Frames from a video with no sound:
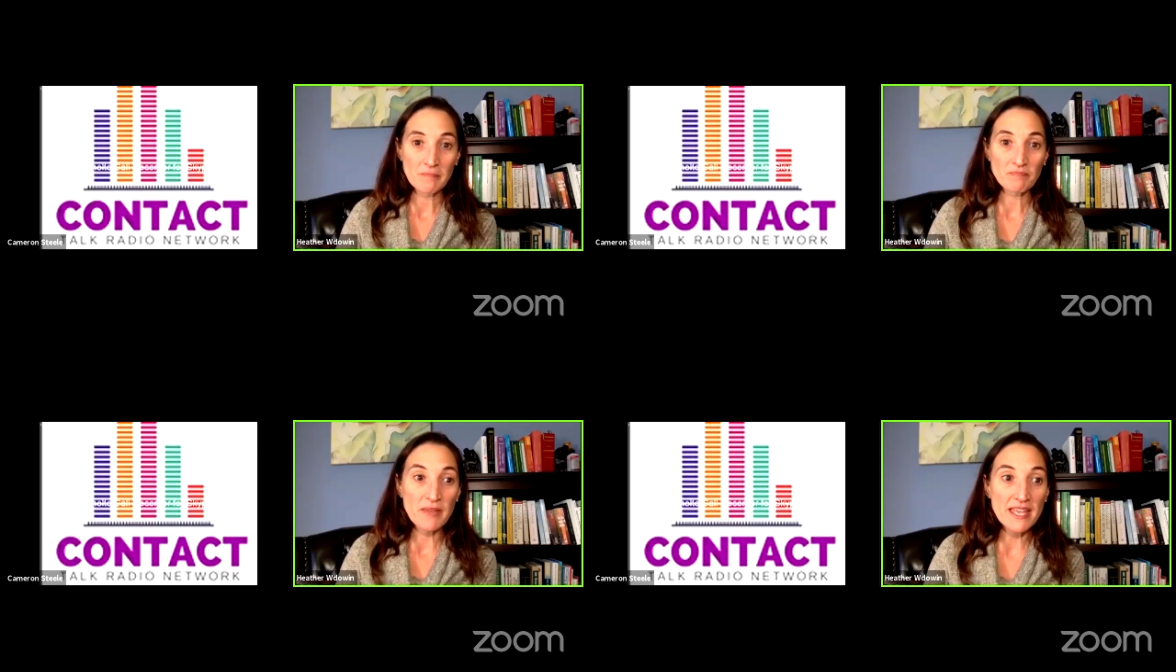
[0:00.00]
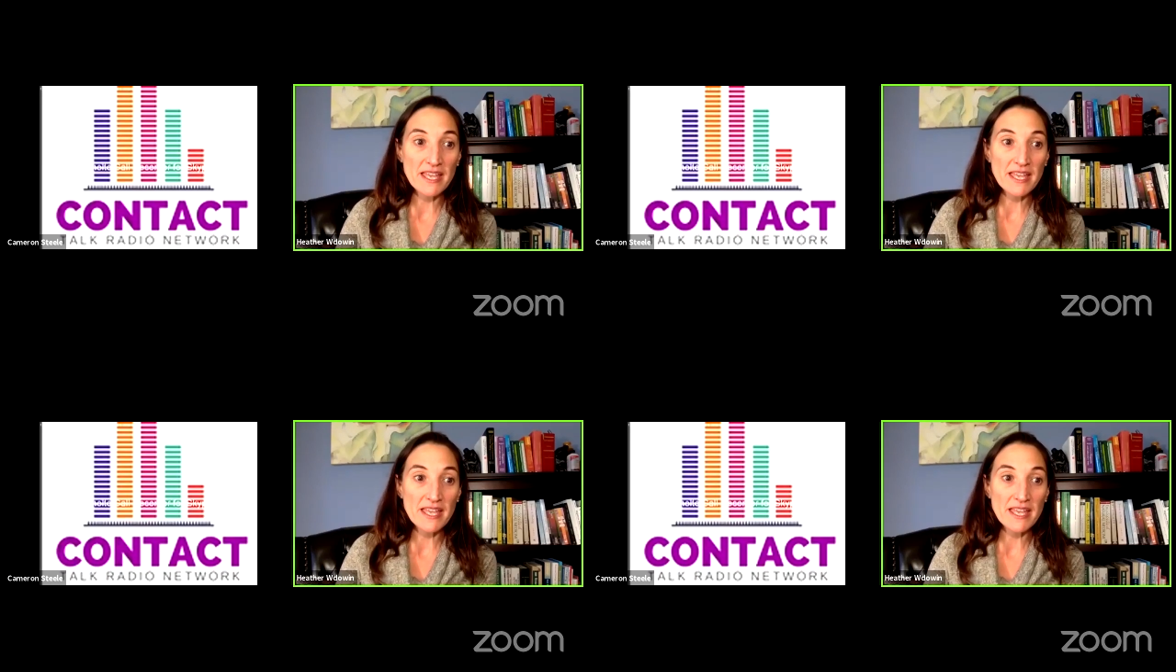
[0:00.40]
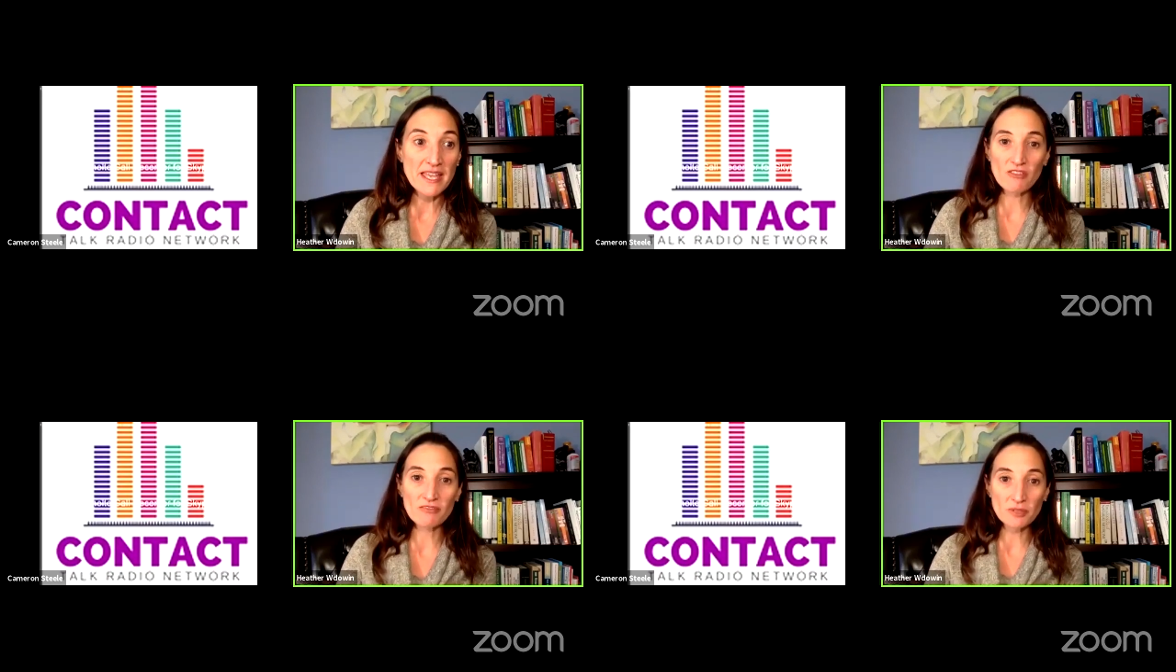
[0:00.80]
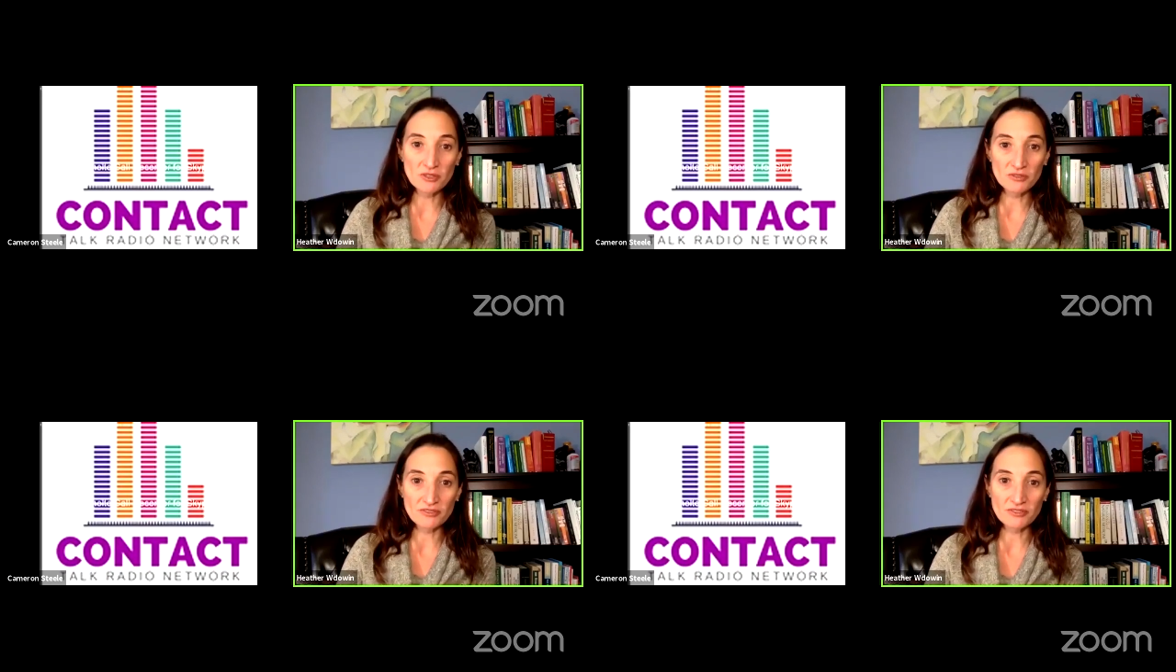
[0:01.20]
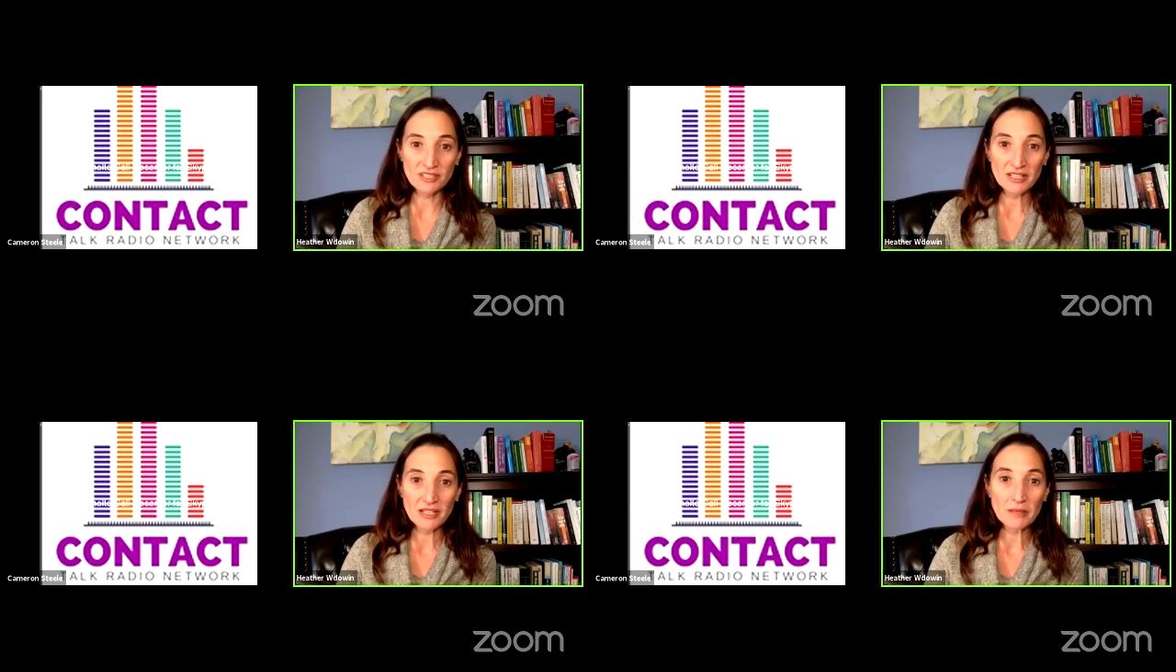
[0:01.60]
Make yourself move.
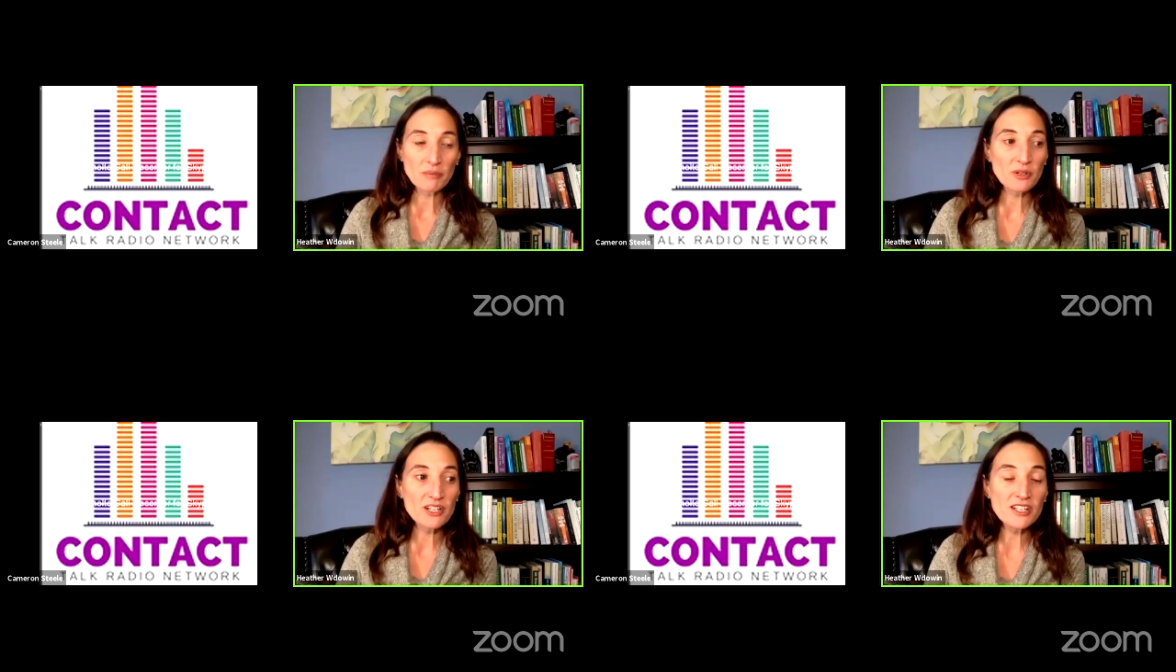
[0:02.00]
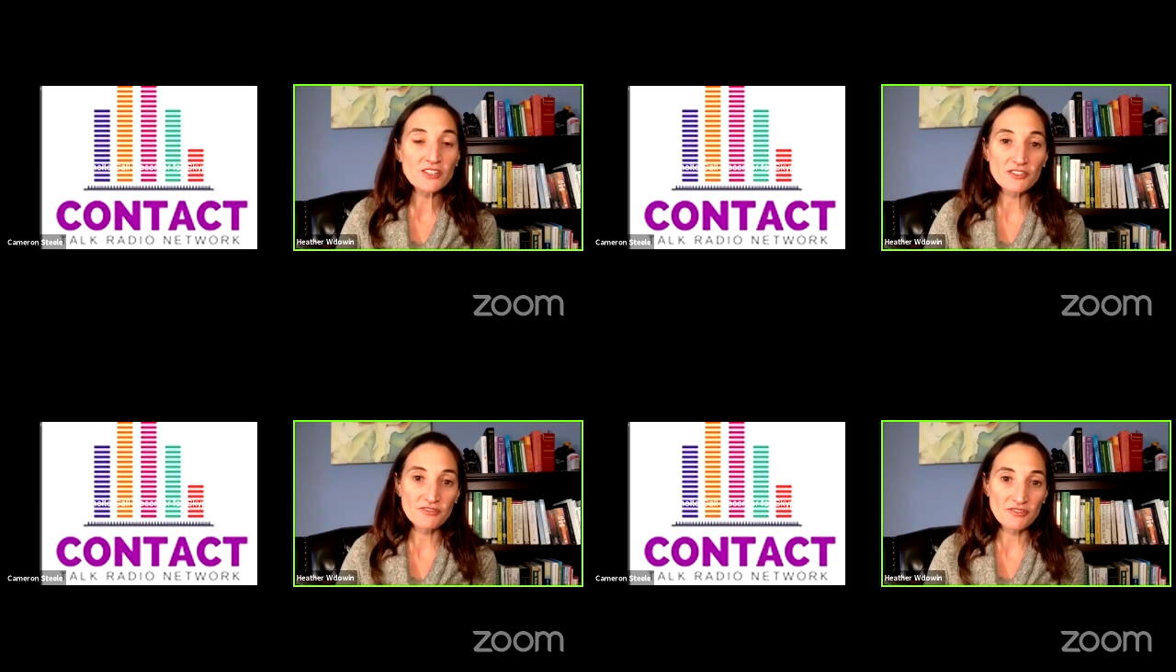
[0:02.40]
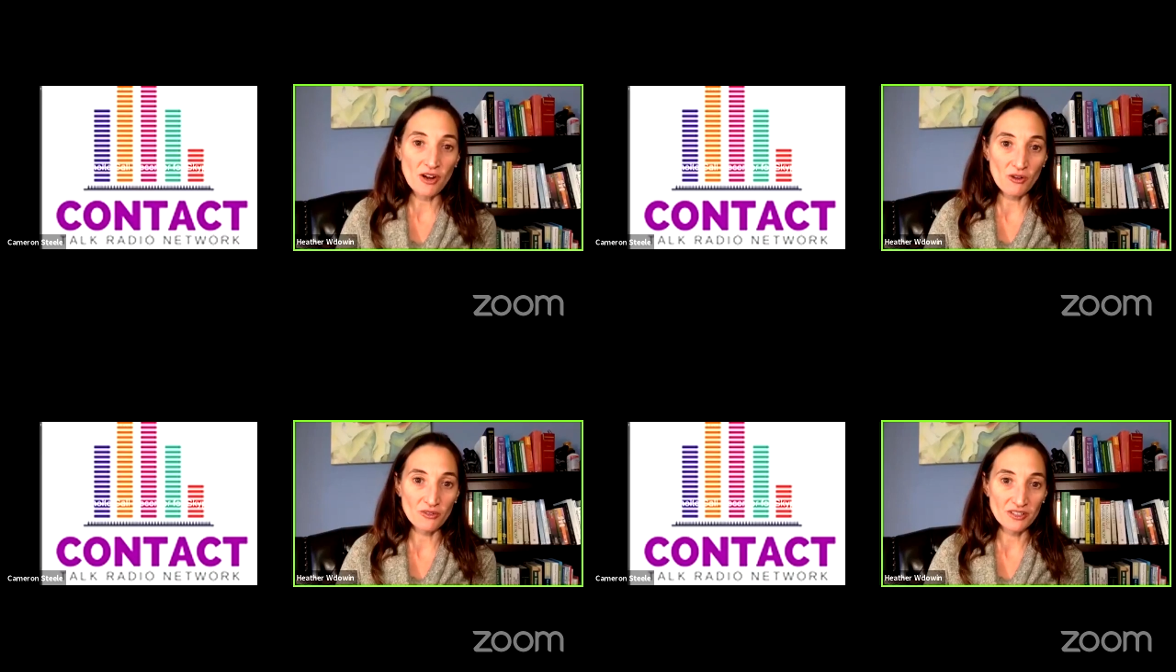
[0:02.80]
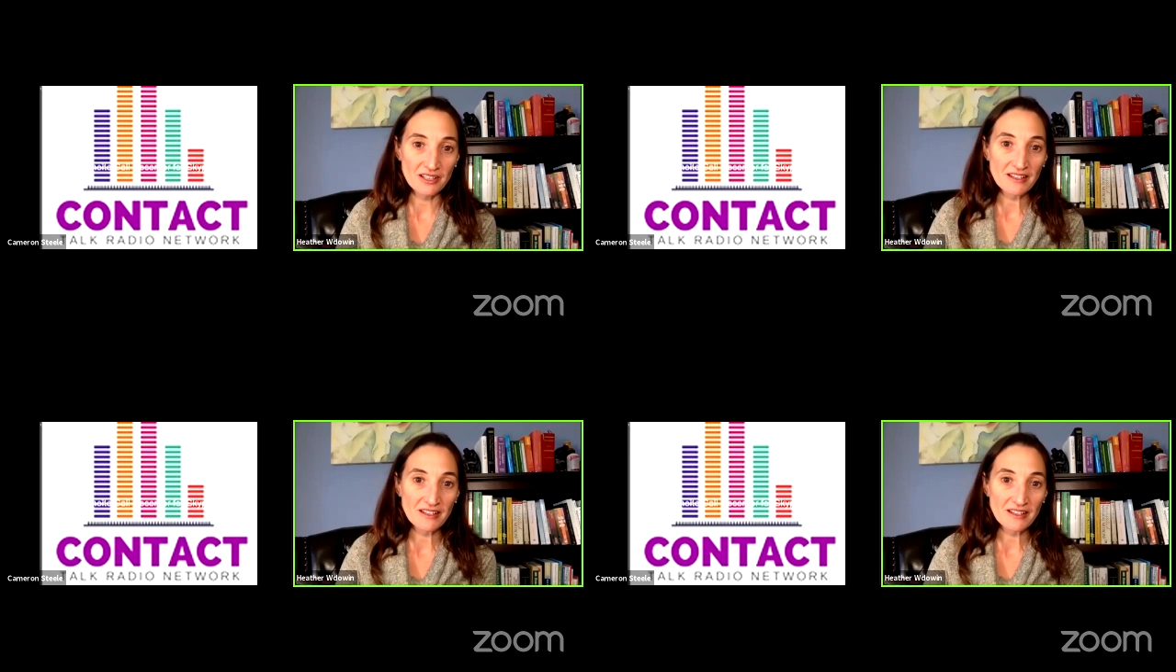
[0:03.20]
Put it in your phone.